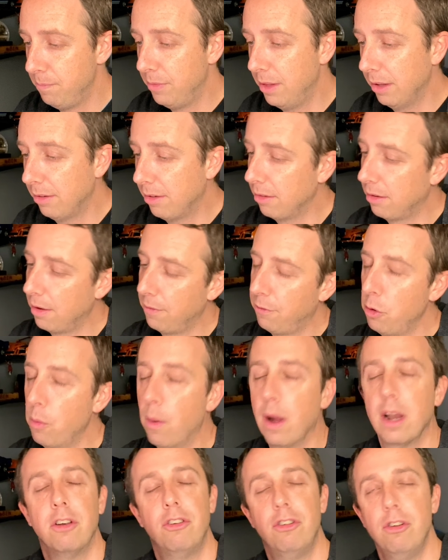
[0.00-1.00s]
This is if you
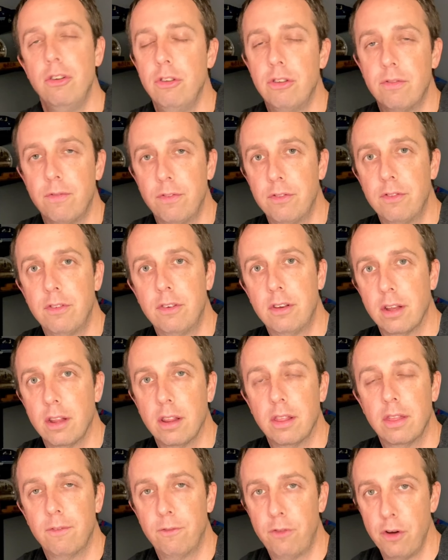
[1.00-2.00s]
want to choose
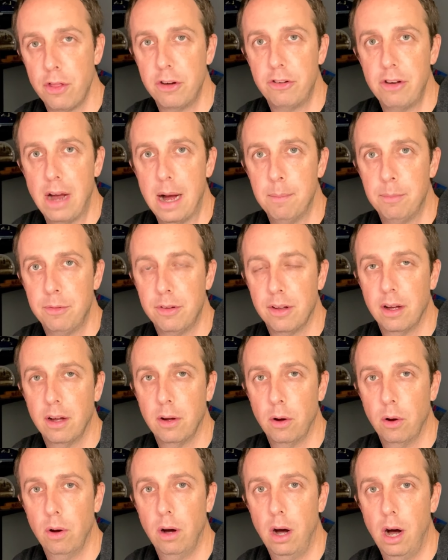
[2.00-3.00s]
for the job
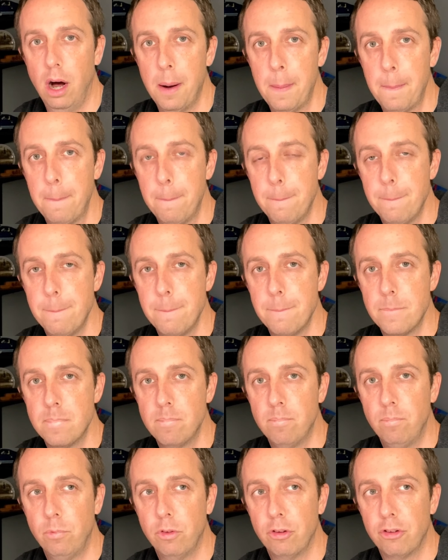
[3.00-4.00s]
to
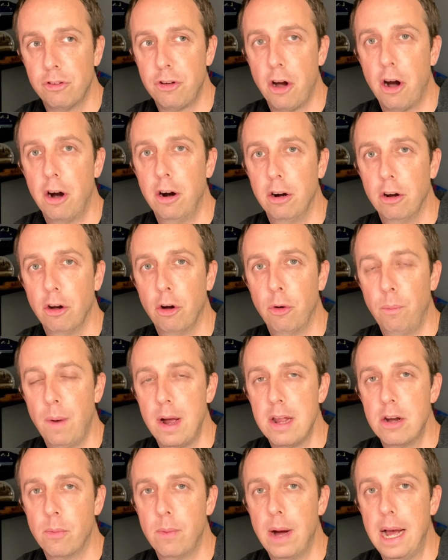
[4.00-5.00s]
start
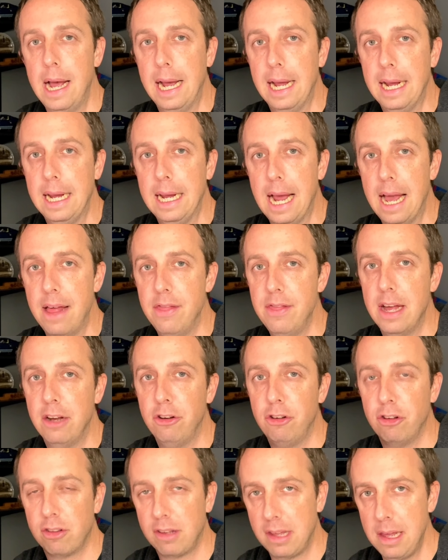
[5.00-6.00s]
right away and then
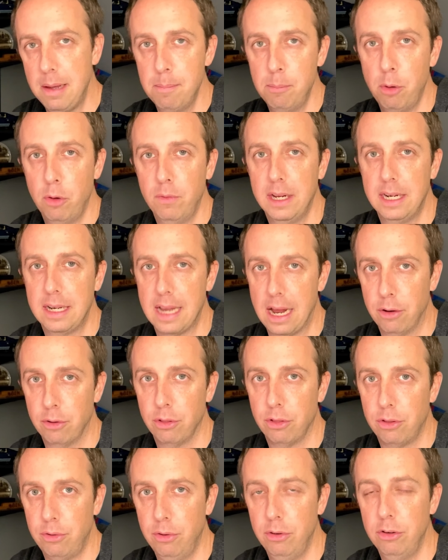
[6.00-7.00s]
just keep moving down
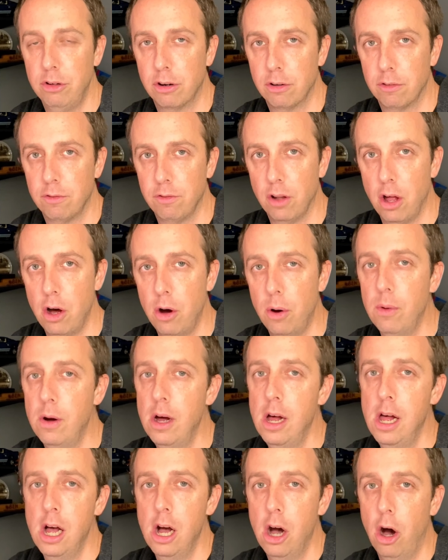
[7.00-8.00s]
through your flow,
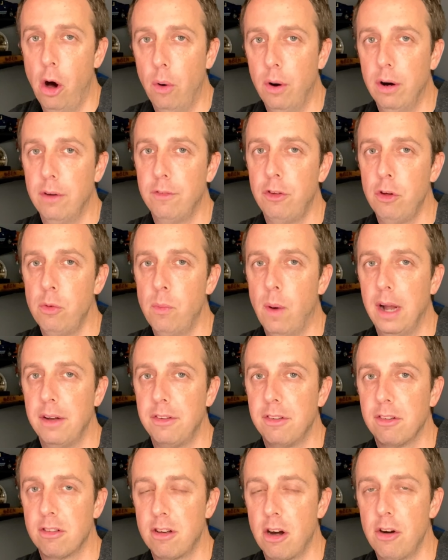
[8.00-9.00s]
or if you want
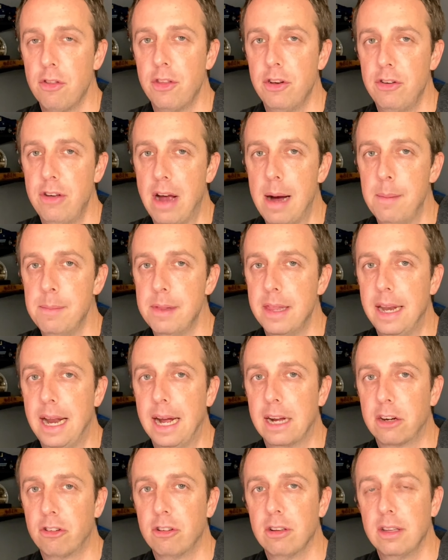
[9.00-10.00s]
to start the job and then
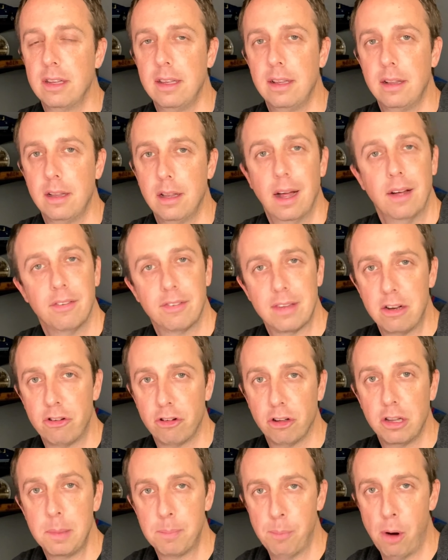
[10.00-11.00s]
actually
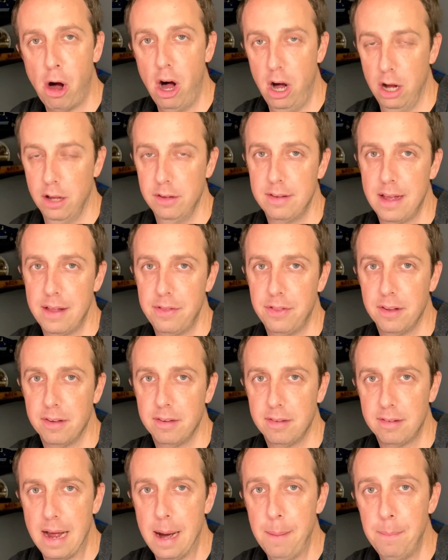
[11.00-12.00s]
essentially pause at this
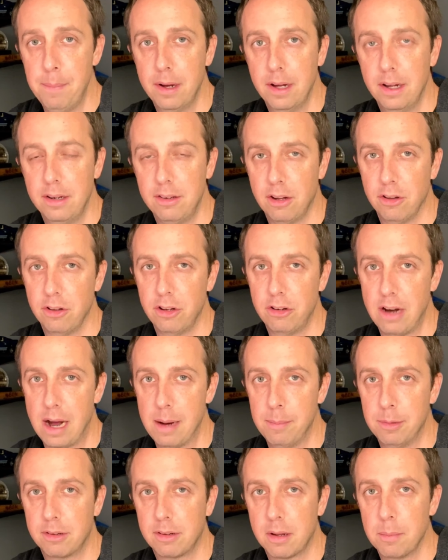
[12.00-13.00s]
step until the
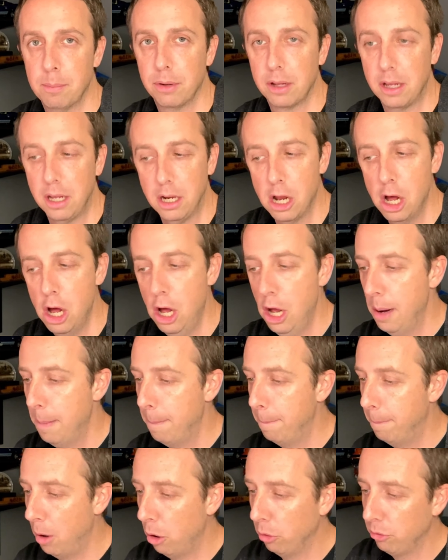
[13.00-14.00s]
job is complete.
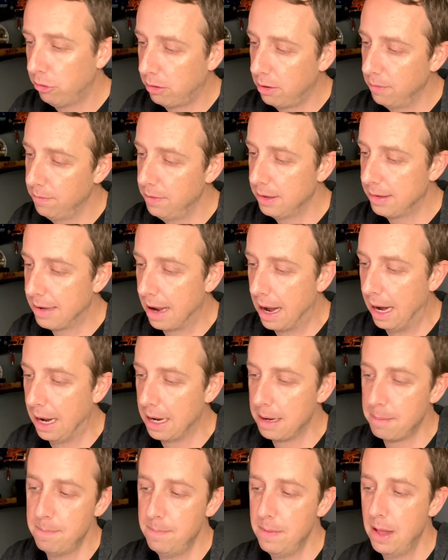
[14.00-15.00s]
Most of the
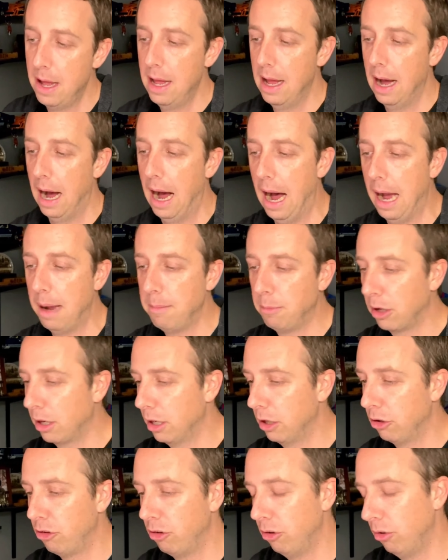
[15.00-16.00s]
time, I'm going
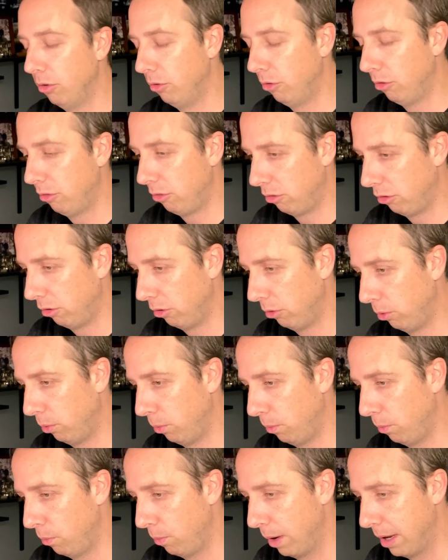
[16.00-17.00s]
to choose to
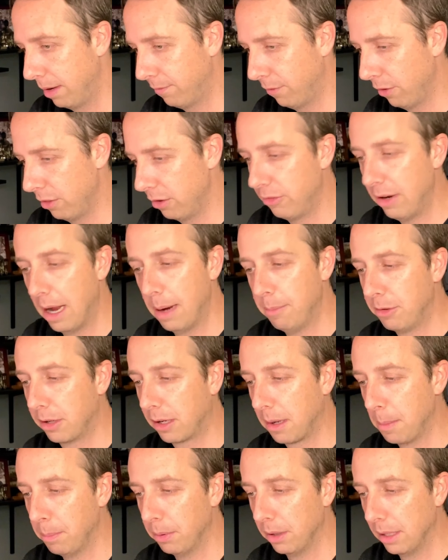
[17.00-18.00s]
wait for the job to
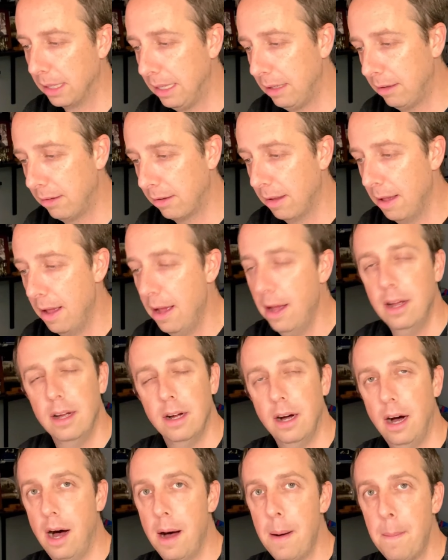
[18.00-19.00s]
complete,
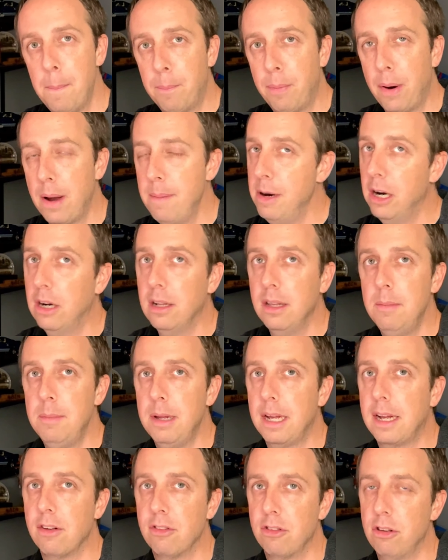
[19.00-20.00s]
primarily
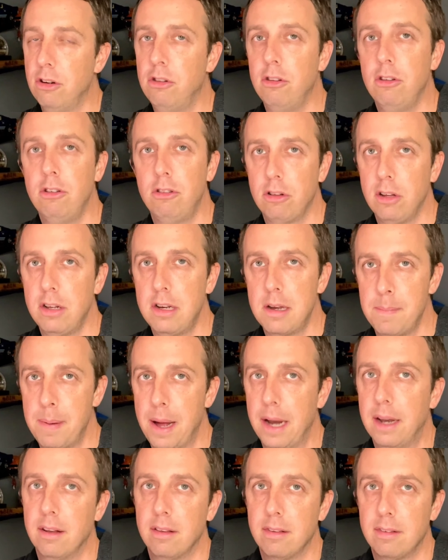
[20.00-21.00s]
because there's usually
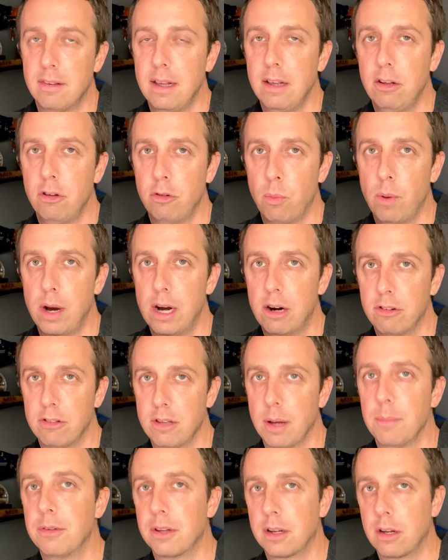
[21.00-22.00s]
dependencies where
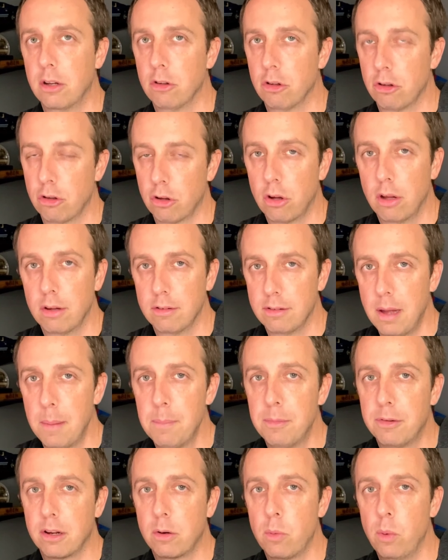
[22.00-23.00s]
subsequent
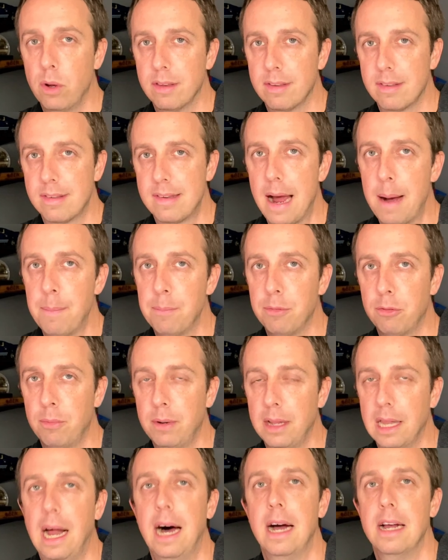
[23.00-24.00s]
steps
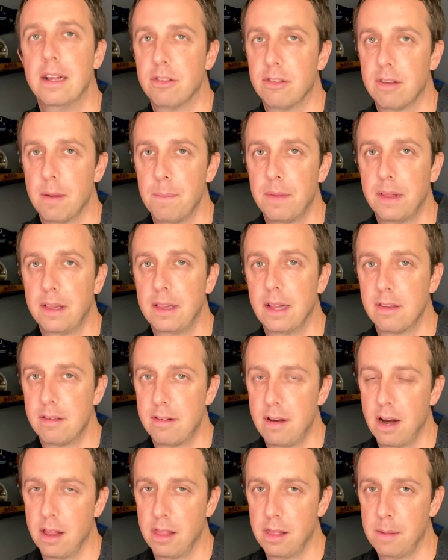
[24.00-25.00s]
rely on something that's
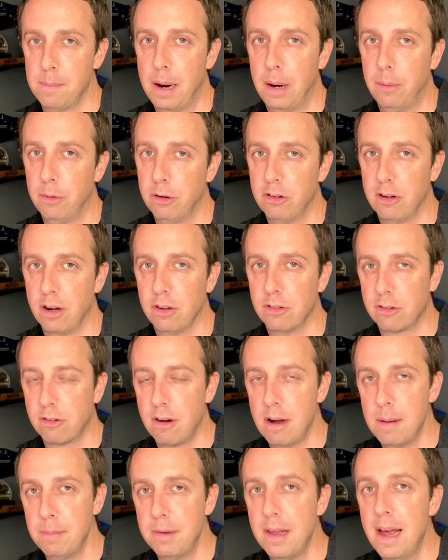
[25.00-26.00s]
done in the PowerShell
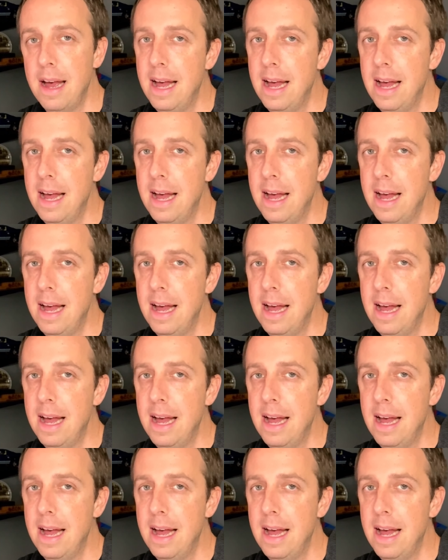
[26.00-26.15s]
script.